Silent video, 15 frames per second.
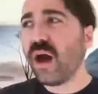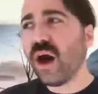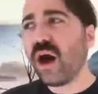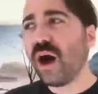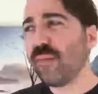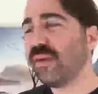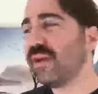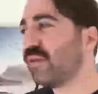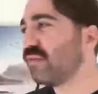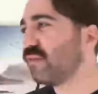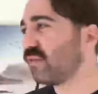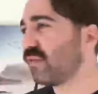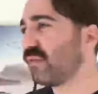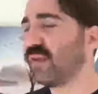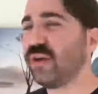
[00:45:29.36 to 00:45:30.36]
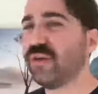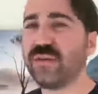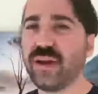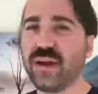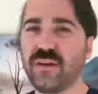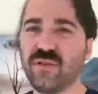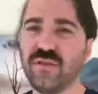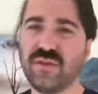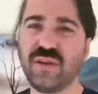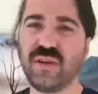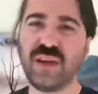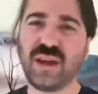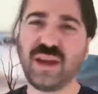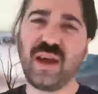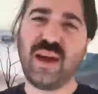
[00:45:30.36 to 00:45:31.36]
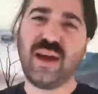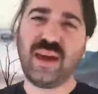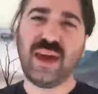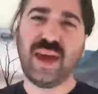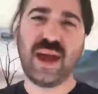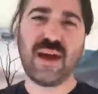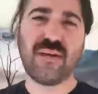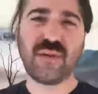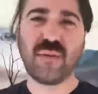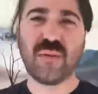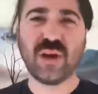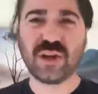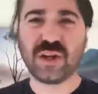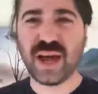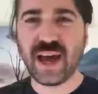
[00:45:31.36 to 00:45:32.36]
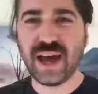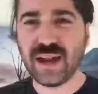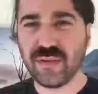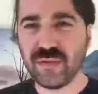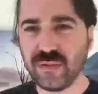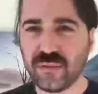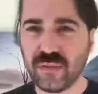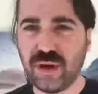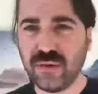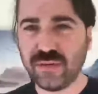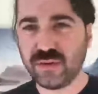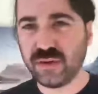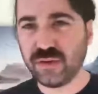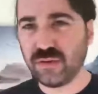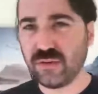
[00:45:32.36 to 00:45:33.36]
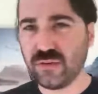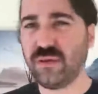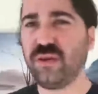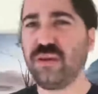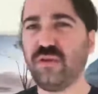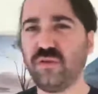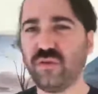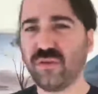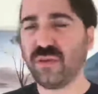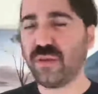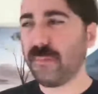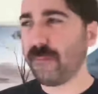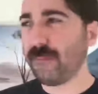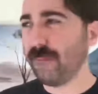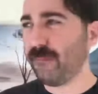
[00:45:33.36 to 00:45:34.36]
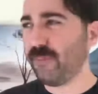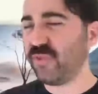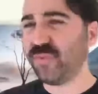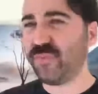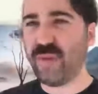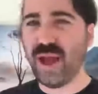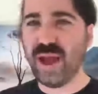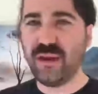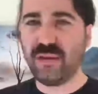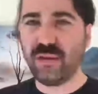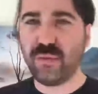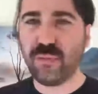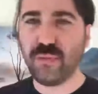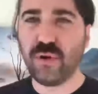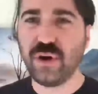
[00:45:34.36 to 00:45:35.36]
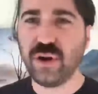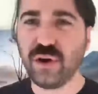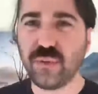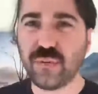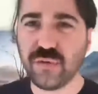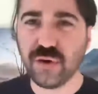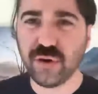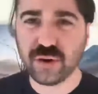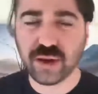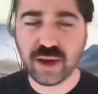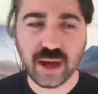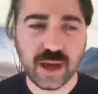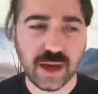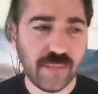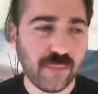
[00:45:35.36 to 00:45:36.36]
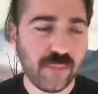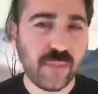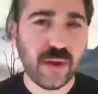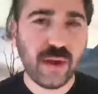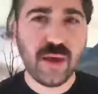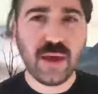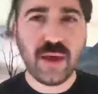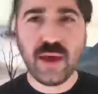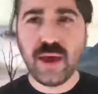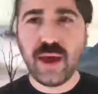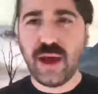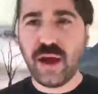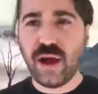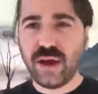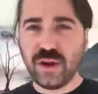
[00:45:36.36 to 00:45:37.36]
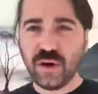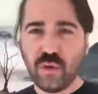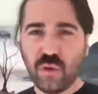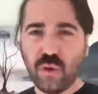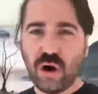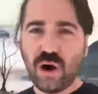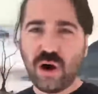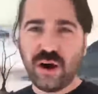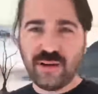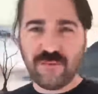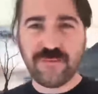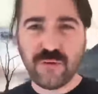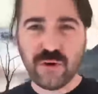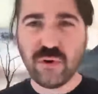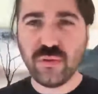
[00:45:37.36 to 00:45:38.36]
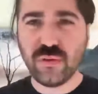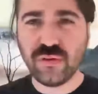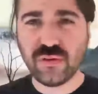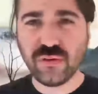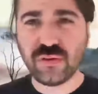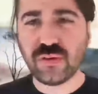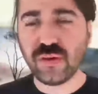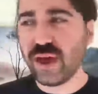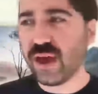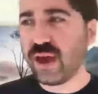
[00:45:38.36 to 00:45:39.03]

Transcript: I believe there's a few that are just like you have to watch an ad every so often, or you just spend money up front. I know iPhones.